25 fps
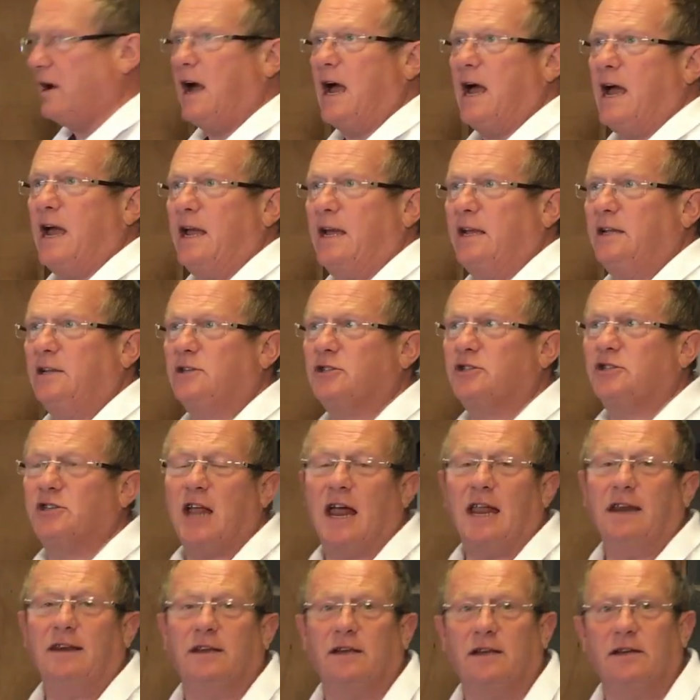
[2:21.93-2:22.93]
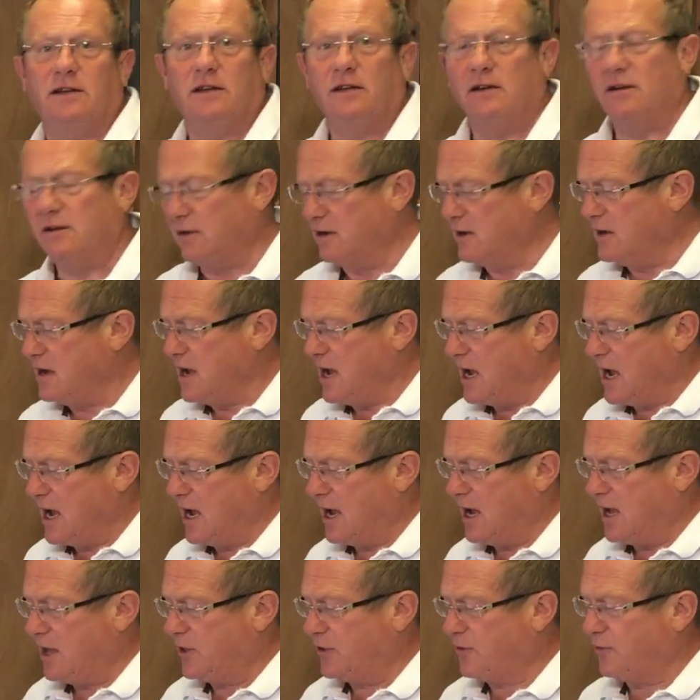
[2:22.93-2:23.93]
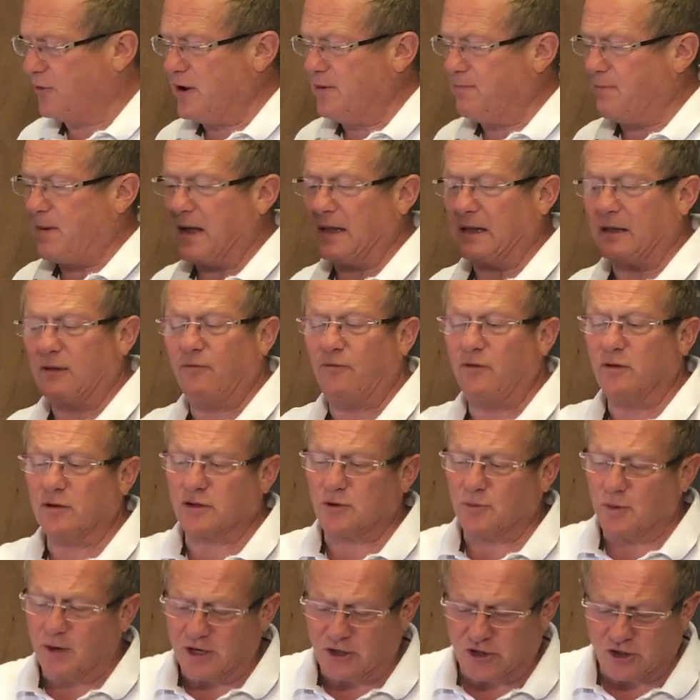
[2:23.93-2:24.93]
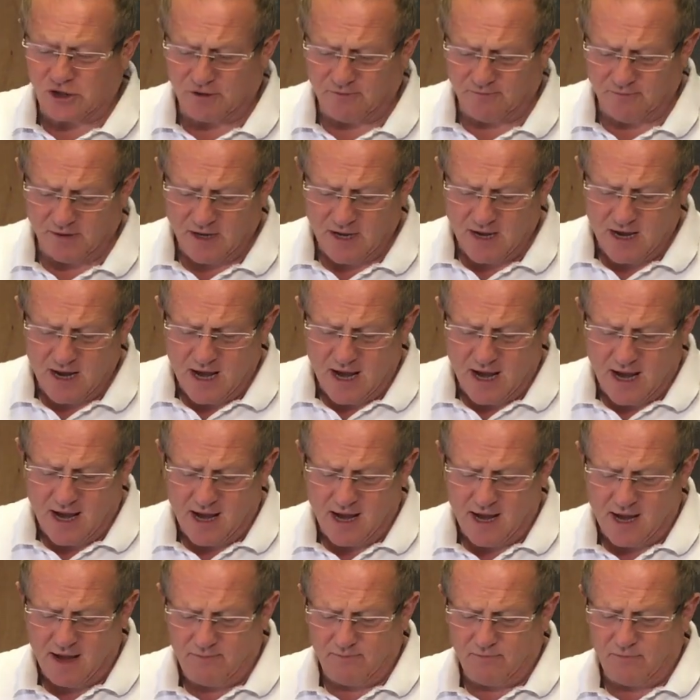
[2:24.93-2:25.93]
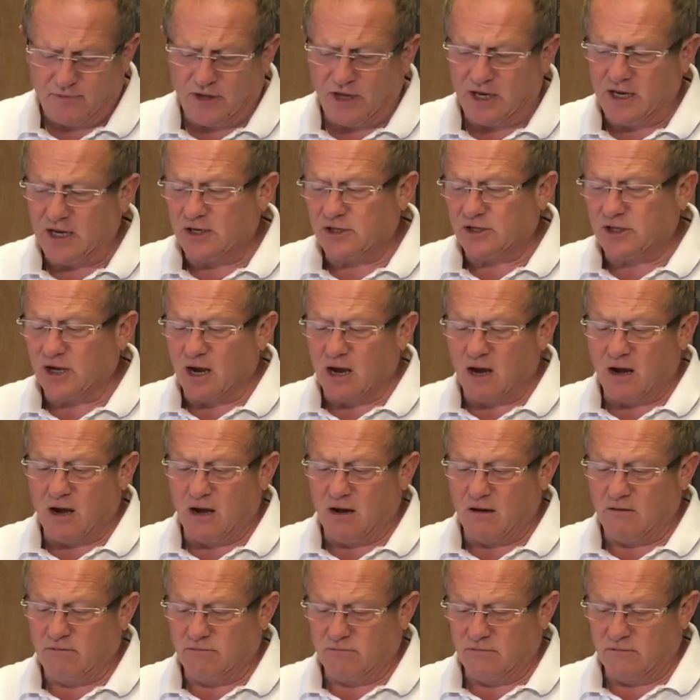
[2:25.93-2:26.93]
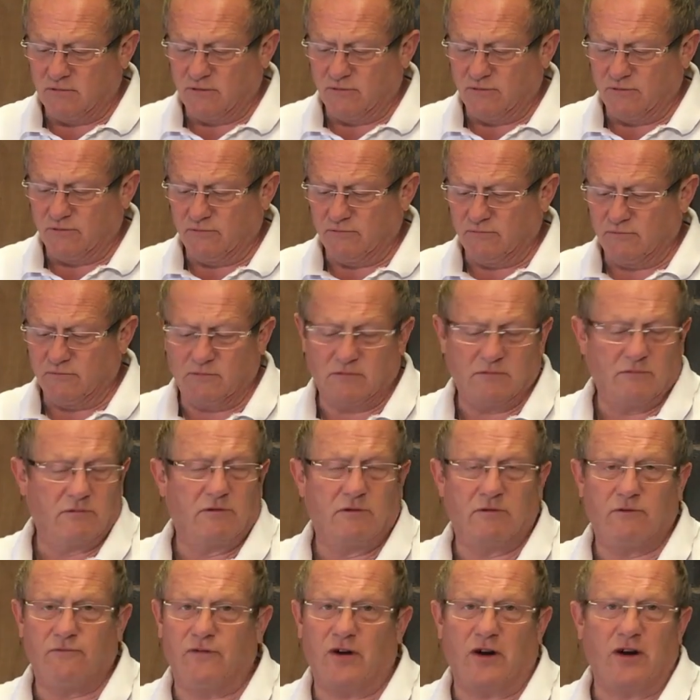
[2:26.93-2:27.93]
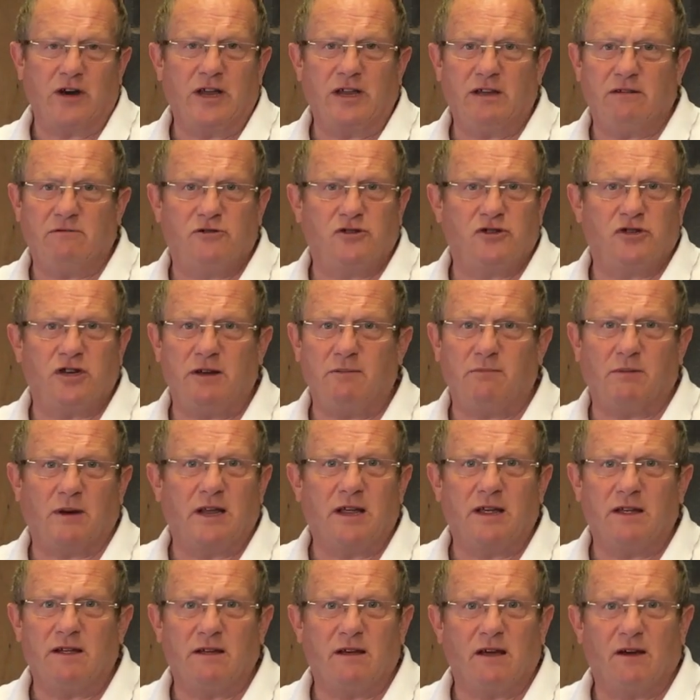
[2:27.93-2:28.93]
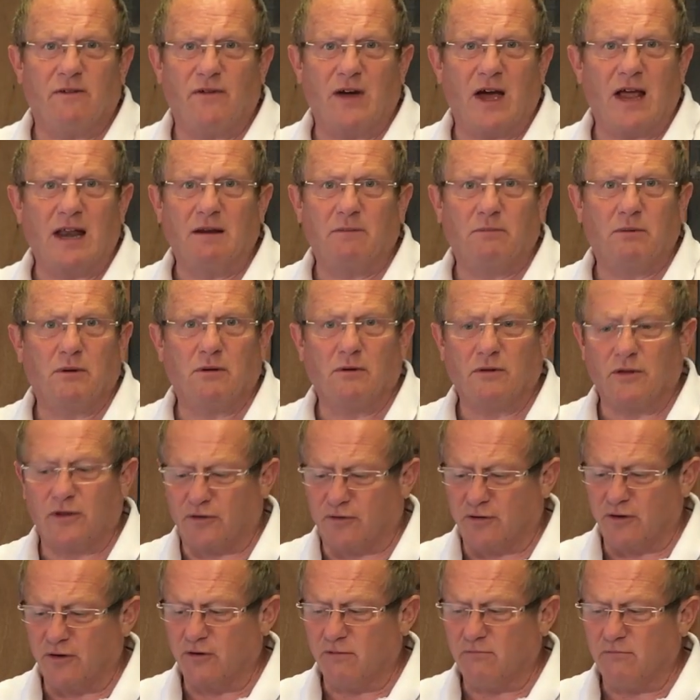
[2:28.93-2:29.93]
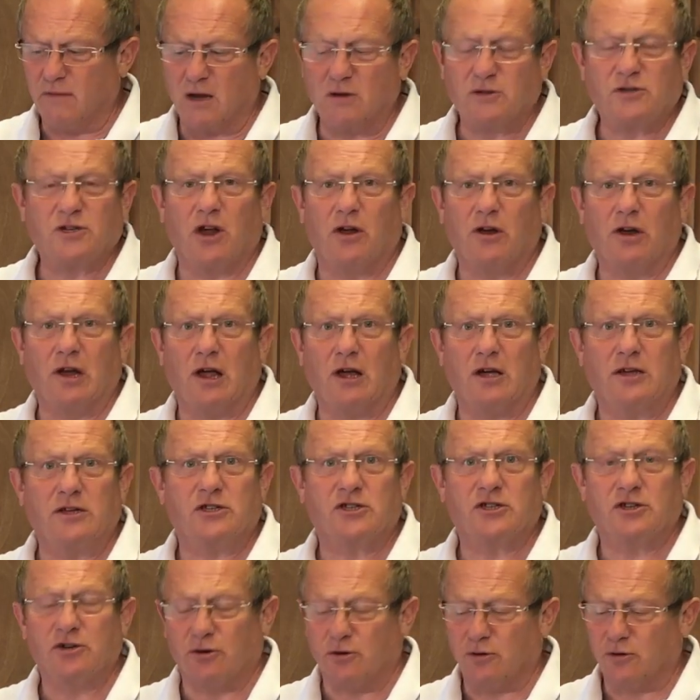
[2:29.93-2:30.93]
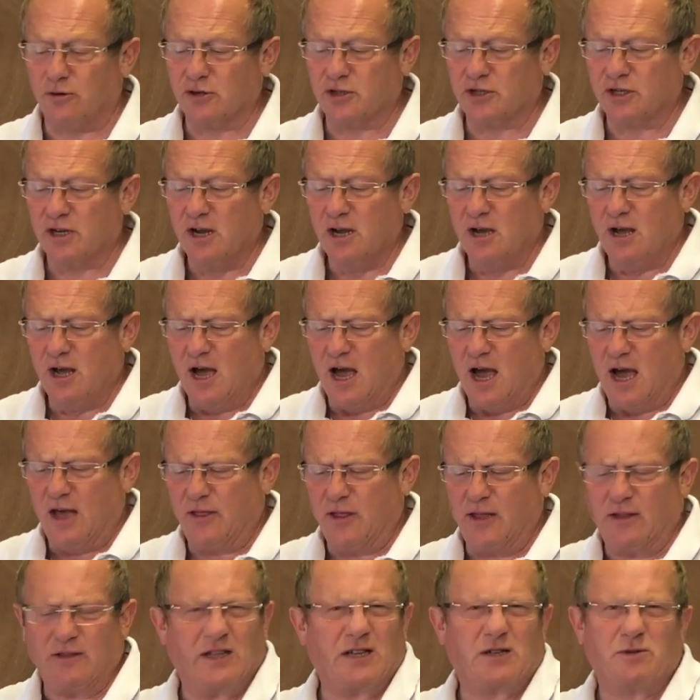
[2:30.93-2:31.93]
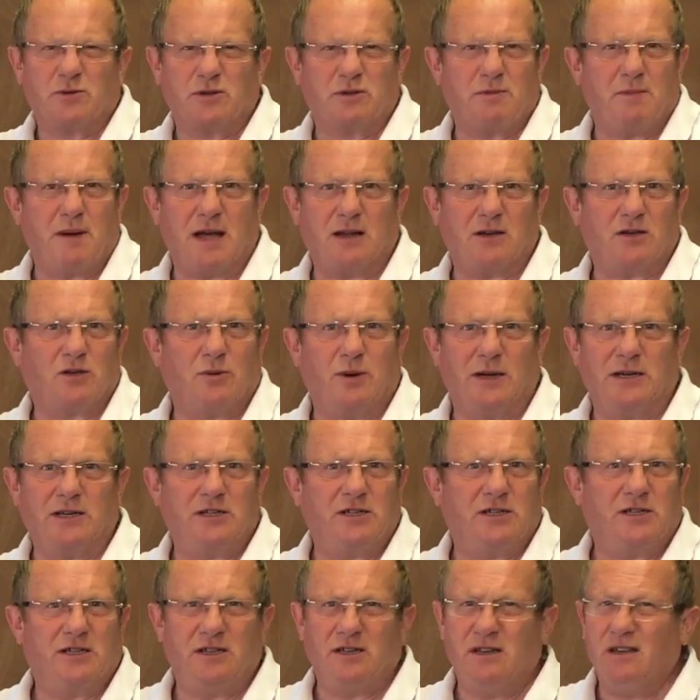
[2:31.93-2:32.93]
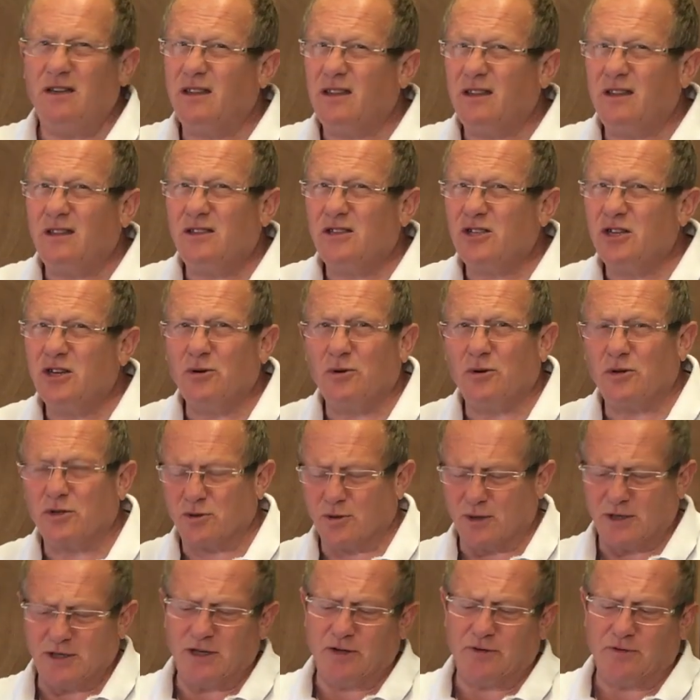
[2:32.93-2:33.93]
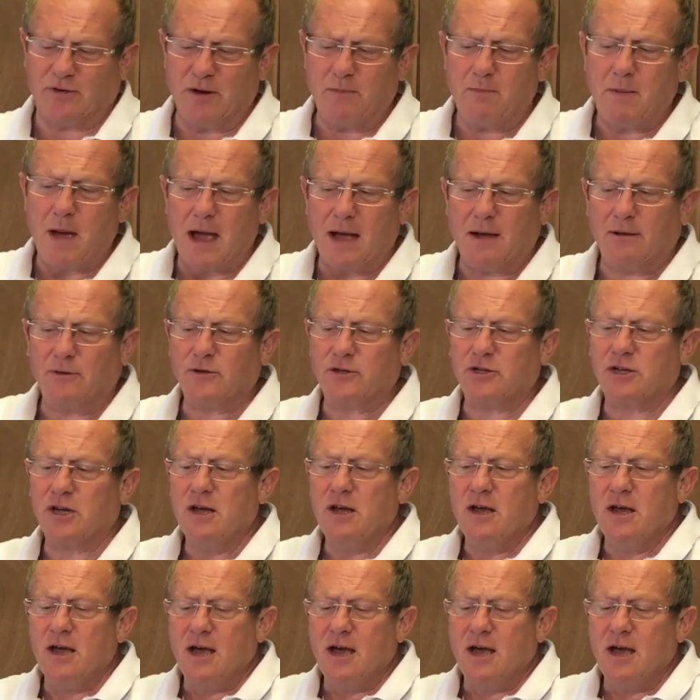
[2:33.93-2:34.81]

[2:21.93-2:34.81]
a standard 3-pedal foot switch. These are very cheaply available through most online stores. I think this was about 22 or 23 pounds,